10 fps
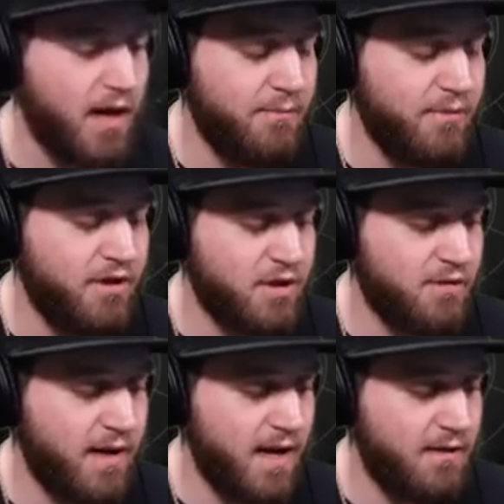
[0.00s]
I'm pretty
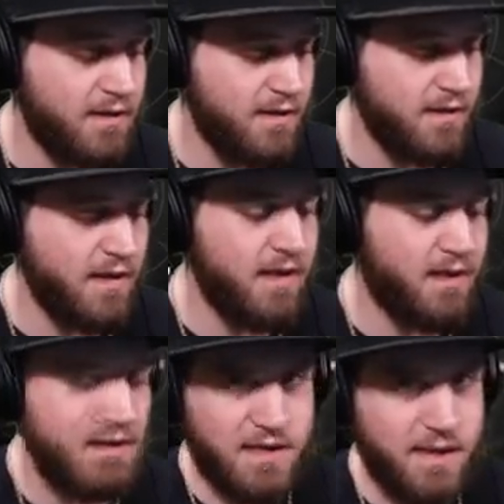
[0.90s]
sure right now until like
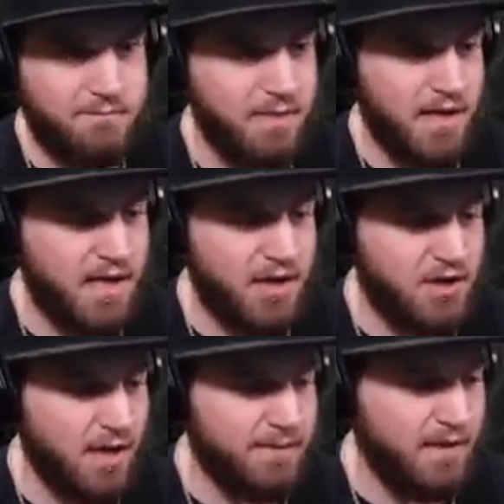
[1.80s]
there's that big
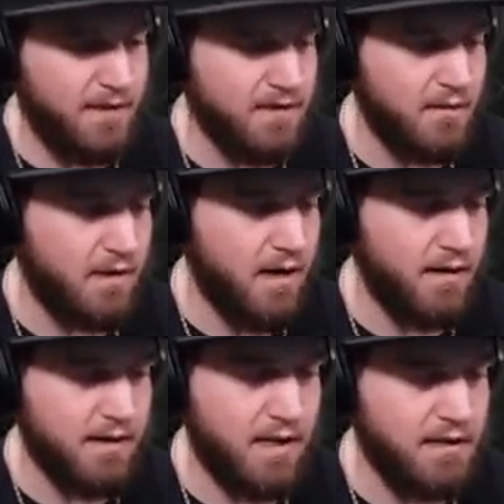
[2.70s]
eShop sale that's going on.
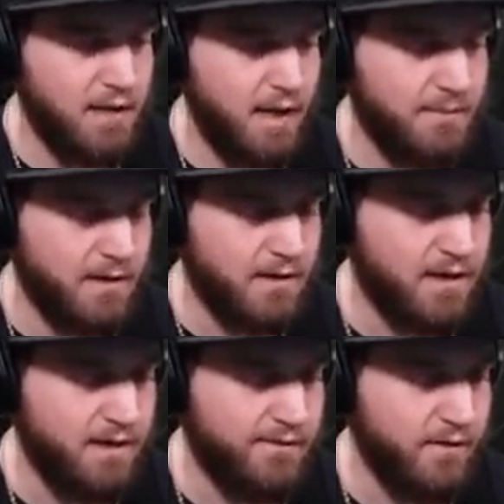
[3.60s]
There's tons of games on
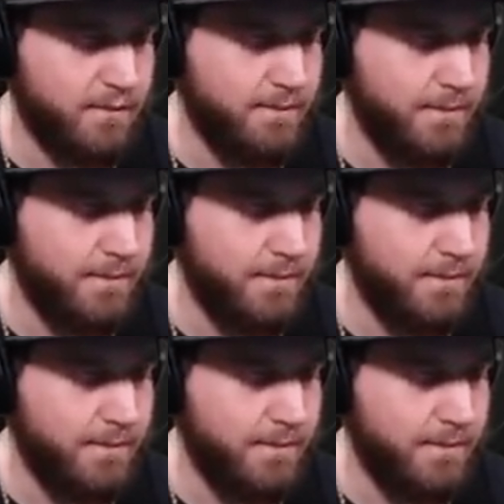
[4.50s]
sale for